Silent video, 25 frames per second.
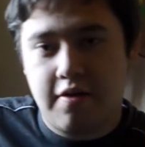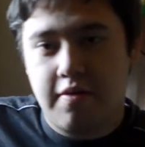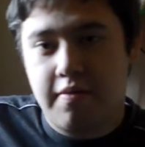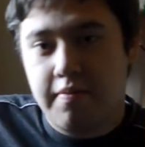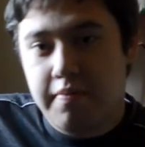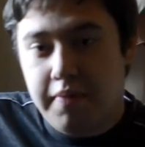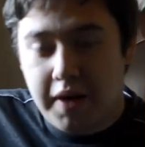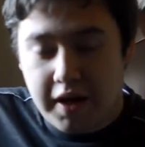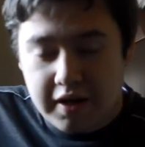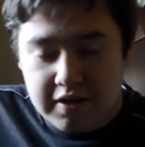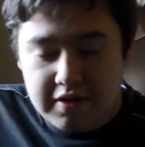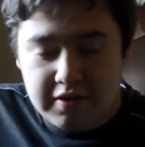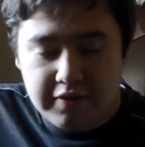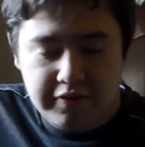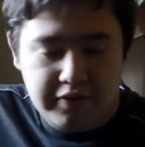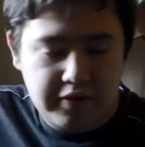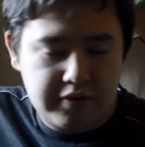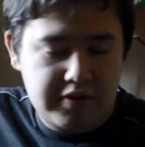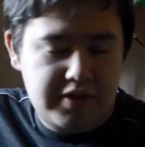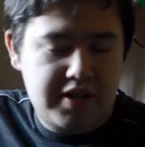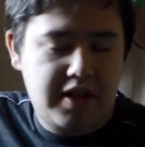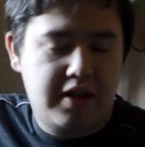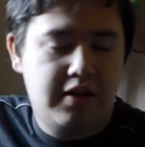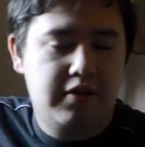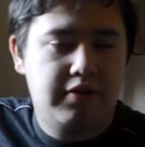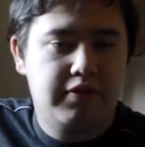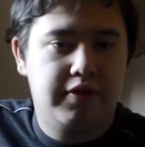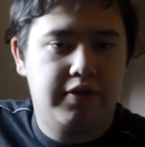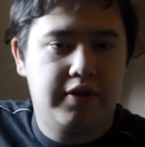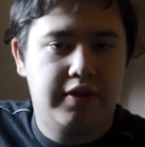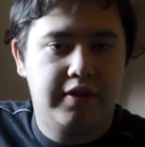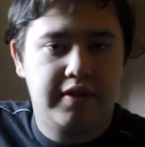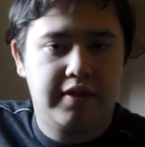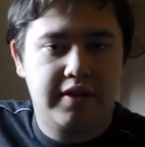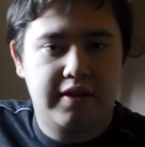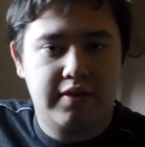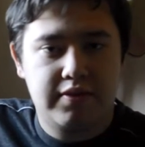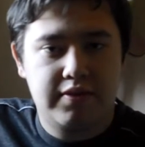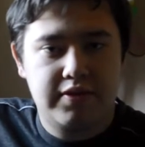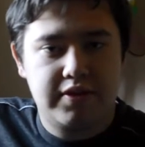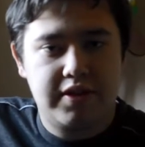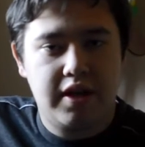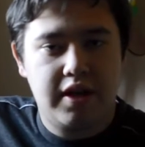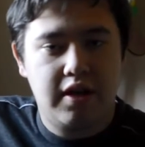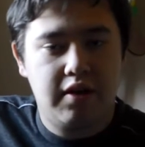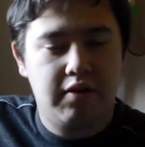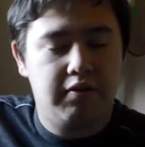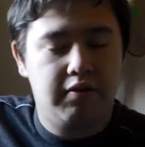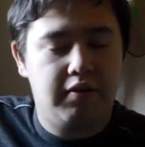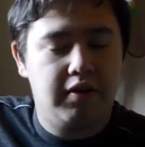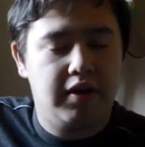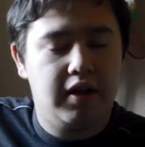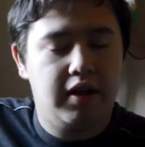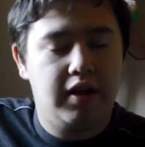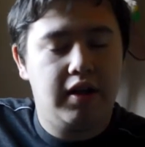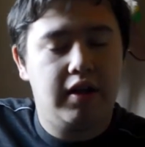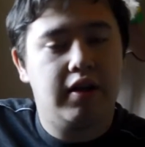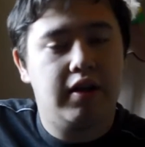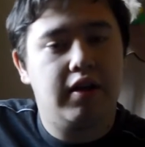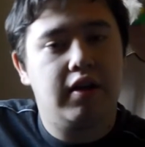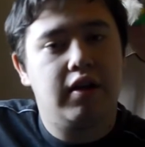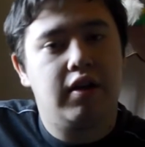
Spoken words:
picked up from Telford. It was the only